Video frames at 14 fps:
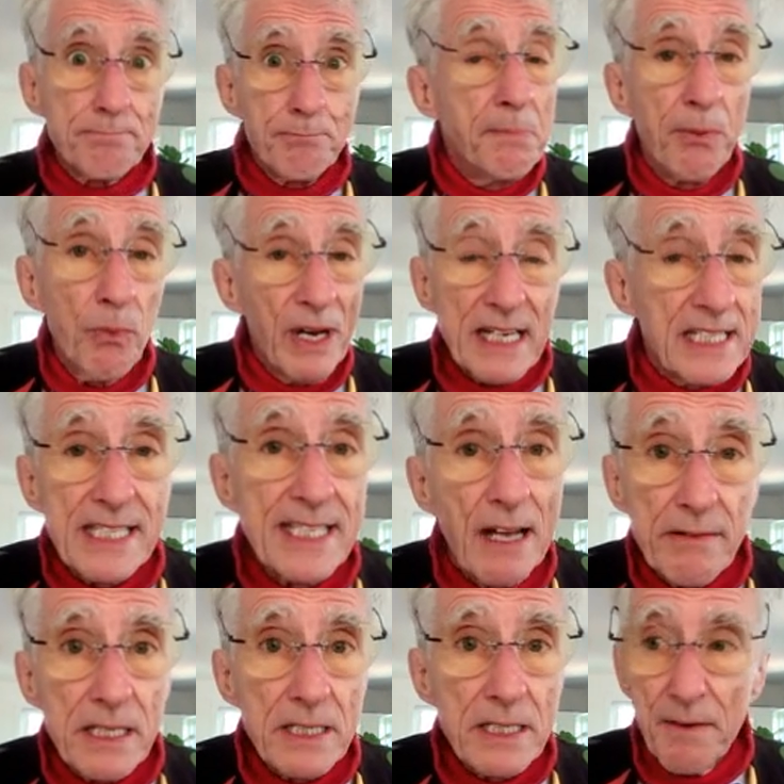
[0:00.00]
people want to
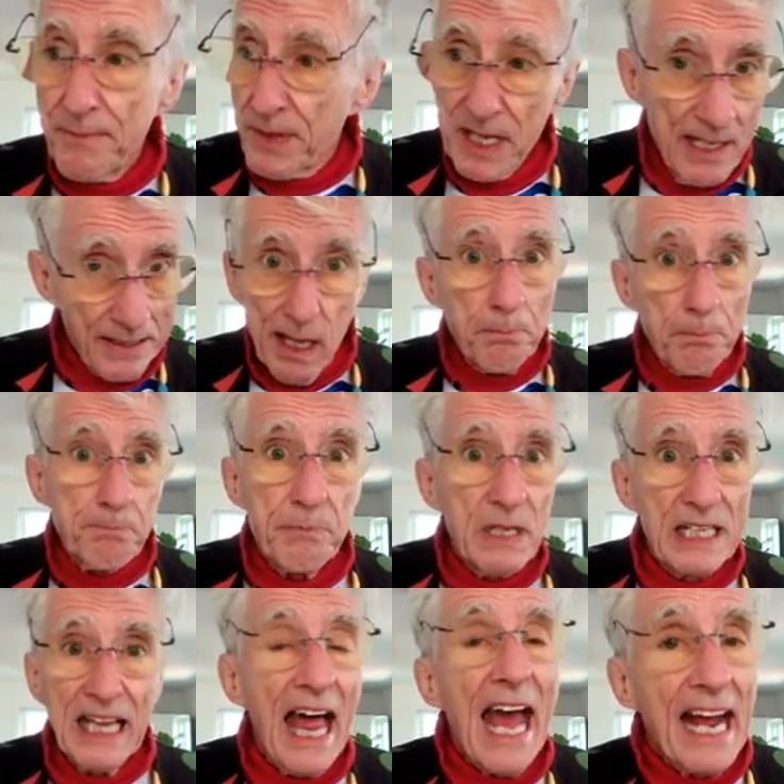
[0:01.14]
sell you stuff. They'll be
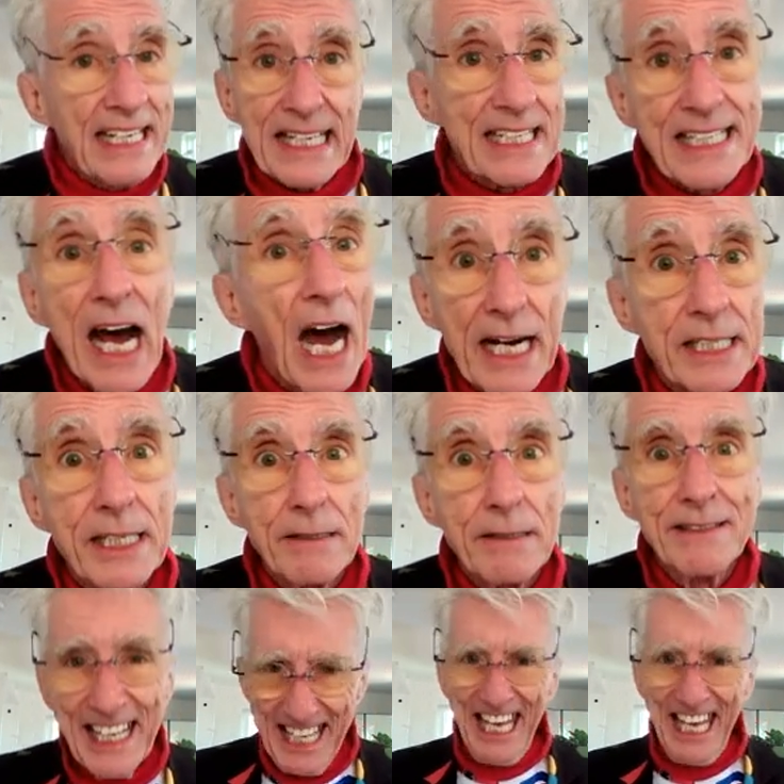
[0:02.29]
glad to talk to you.